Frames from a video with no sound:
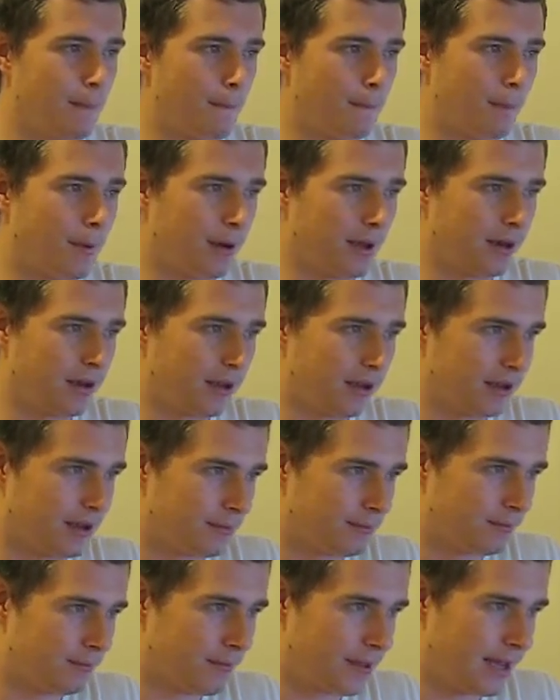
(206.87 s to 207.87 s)
But
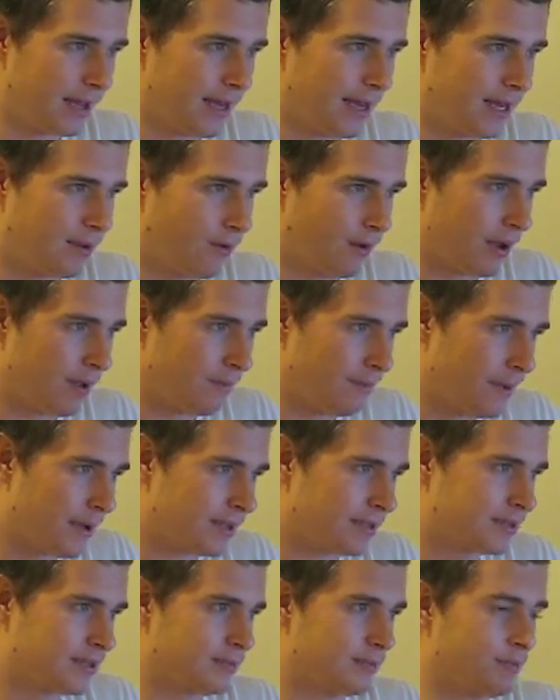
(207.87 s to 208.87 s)
anyway,
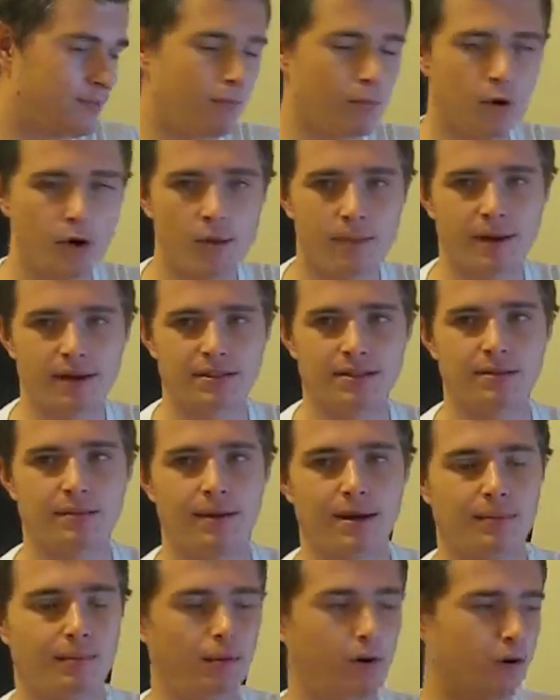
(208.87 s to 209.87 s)
we'll go back to the
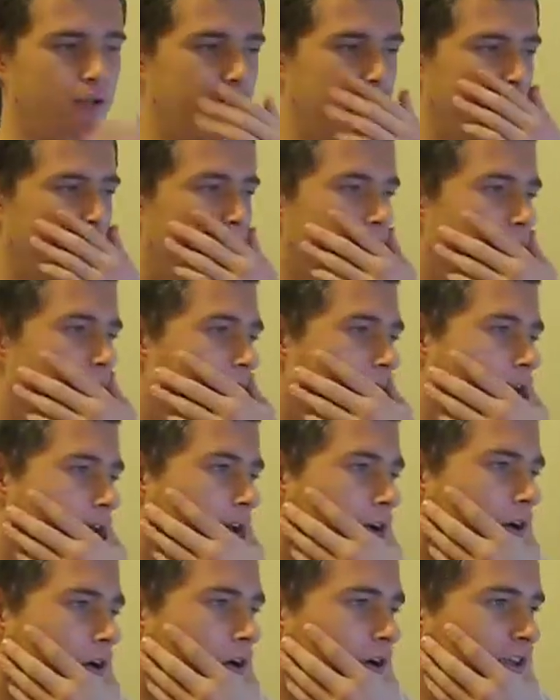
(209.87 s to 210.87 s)
main price here.
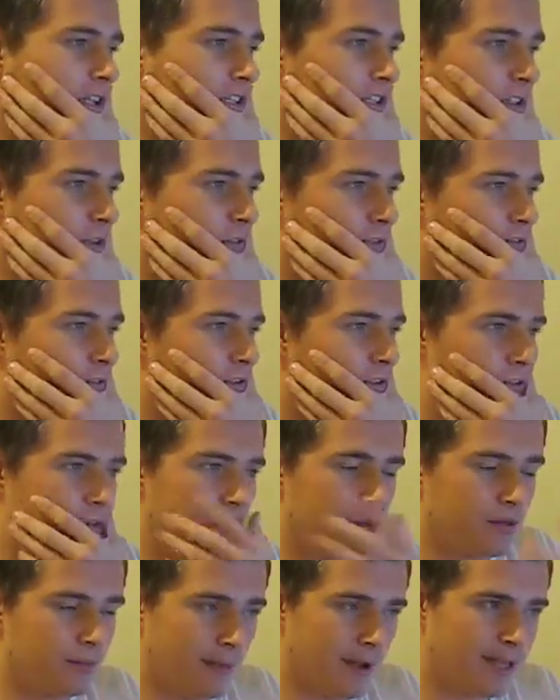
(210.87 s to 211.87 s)
Alright, so for
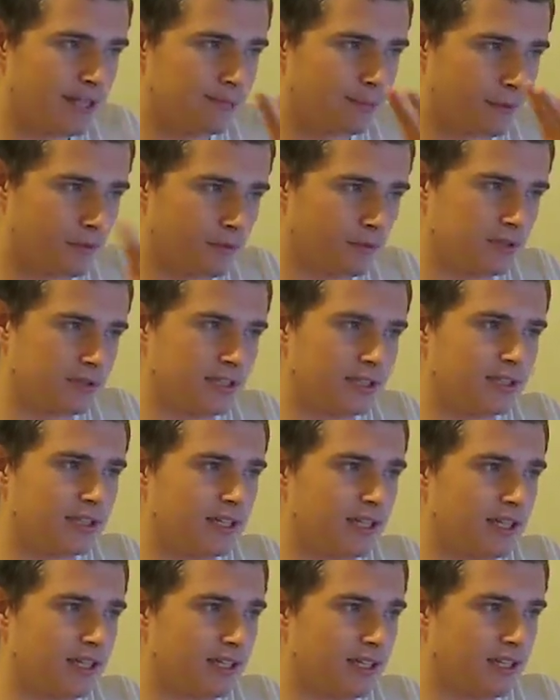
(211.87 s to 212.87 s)
your base model
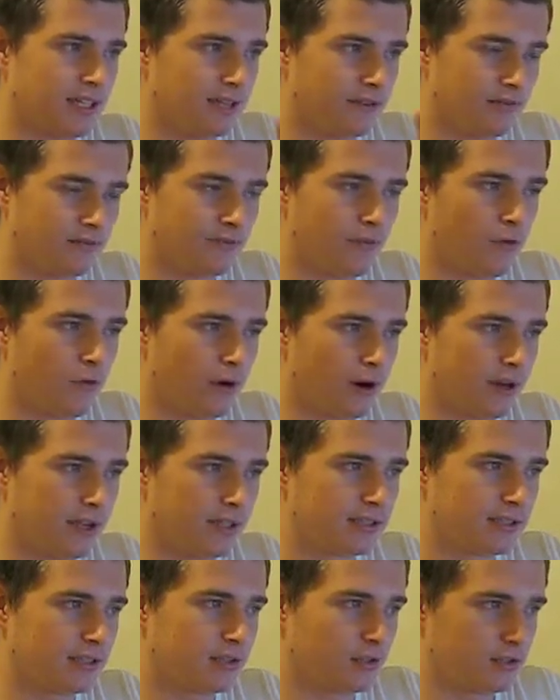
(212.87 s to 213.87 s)
16GB
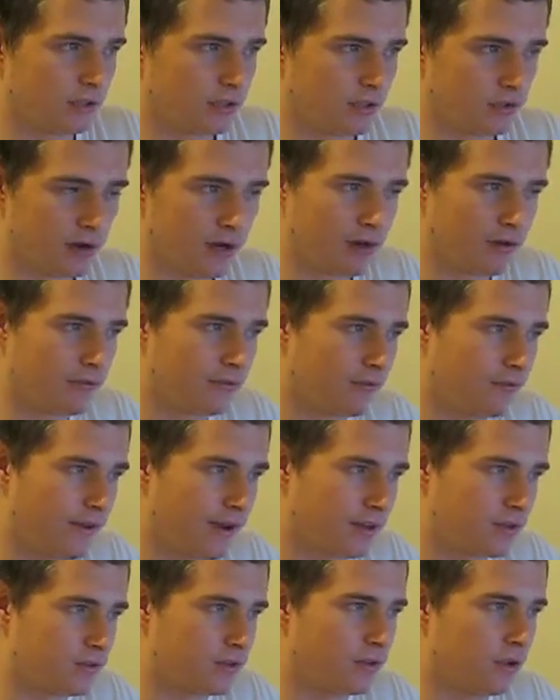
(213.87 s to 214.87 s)
4S, straight off the
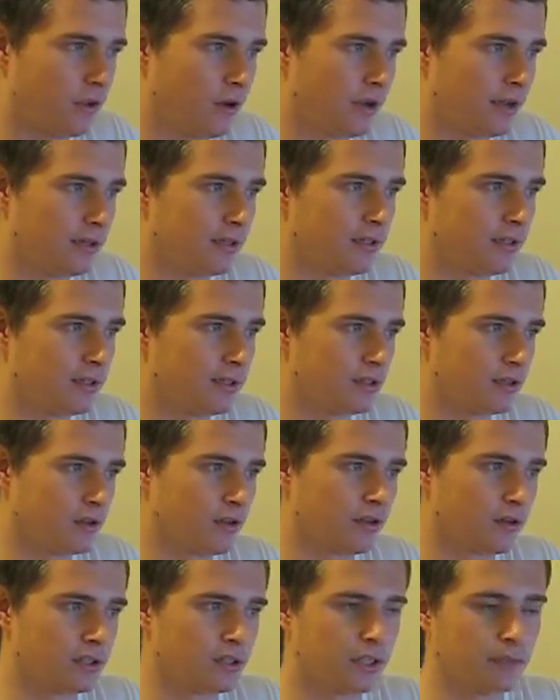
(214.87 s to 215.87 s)
factory line, it's going
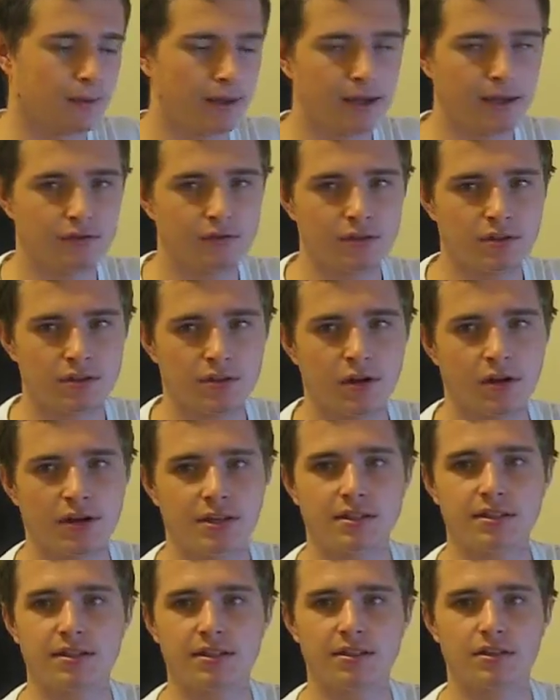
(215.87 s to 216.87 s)
to cost them
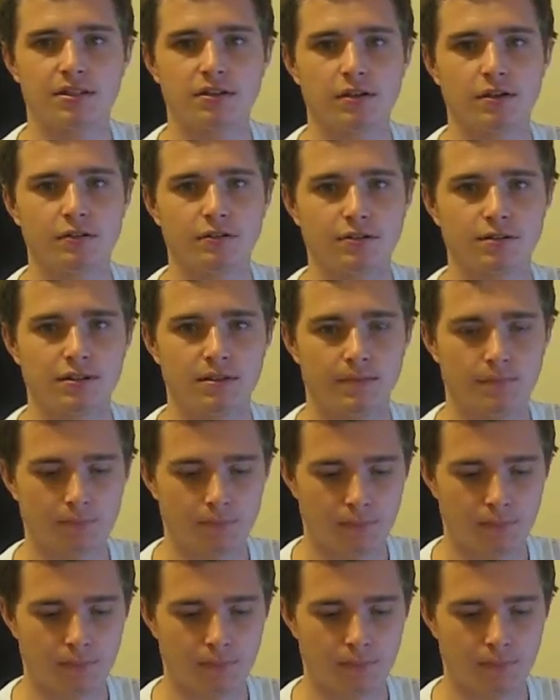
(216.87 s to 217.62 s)
$196.